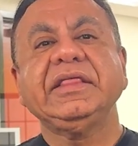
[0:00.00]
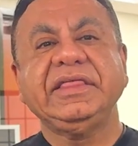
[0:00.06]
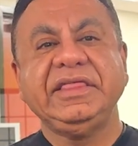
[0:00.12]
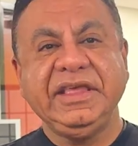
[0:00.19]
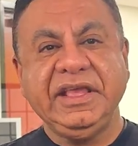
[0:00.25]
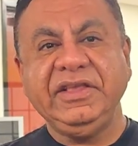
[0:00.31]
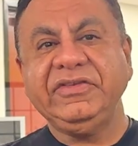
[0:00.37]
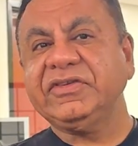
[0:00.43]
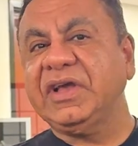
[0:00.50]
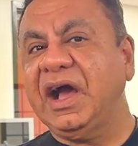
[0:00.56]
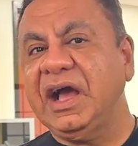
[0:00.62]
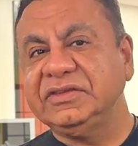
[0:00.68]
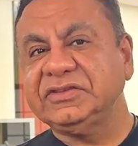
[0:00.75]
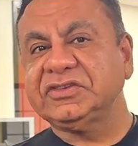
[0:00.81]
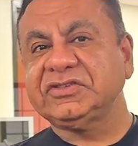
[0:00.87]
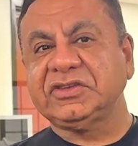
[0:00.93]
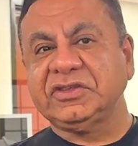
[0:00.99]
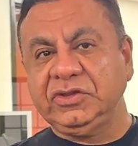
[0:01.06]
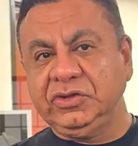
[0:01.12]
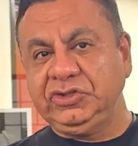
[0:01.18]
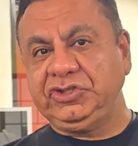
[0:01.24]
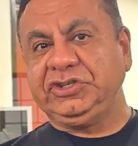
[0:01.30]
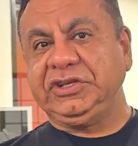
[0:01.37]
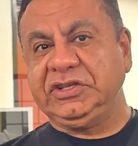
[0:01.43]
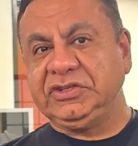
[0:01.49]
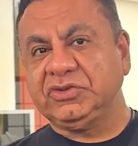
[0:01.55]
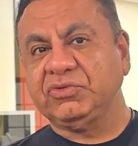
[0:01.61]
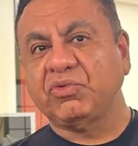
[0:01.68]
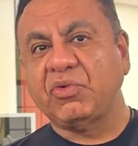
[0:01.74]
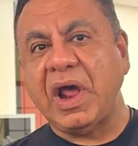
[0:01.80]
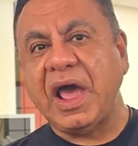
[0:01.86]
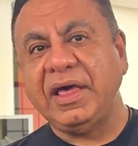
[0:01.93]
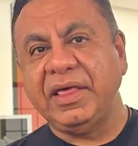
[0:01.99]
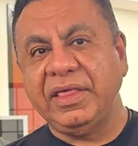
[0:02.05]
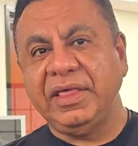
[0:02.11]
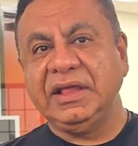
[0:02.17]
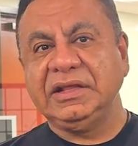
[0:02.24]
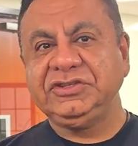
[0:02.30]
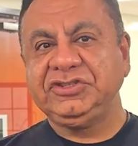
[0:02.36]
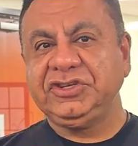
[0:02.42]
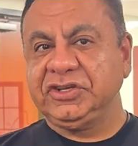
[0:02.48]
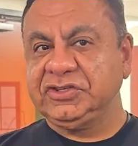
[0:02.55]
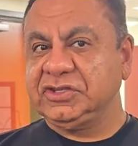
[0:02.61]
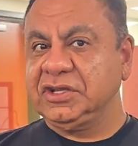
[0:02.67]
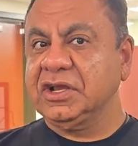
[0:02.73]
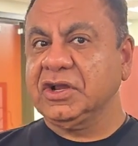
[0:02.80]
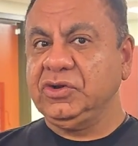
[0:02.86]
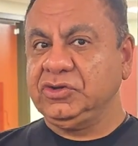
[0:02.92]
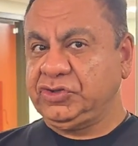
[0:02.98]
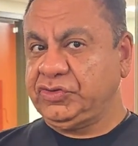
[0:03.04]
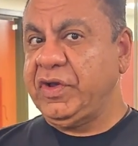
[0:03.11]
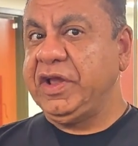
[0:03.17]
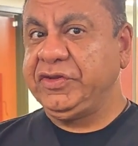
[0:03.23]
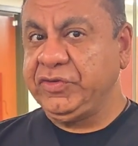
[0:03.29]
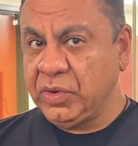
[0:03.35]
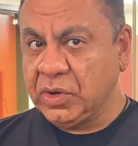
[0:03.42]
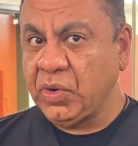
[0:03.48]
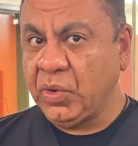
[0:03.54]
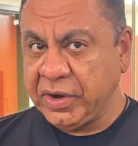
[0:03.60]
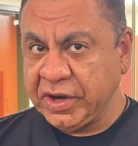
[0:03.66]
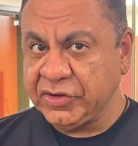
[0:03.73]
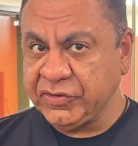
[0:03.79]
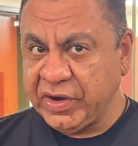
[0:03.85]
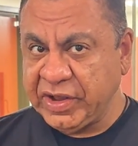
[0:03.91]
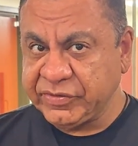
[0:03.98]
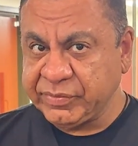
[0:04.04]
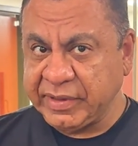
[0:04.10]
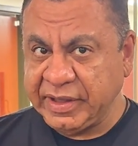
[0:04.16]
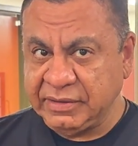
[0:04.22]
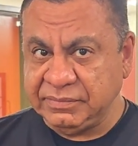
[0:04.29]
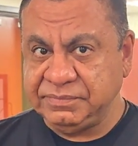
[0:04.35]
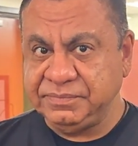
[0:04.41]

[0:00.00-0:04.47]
these kinds of solutions rather than just go straight to a cornea transplant.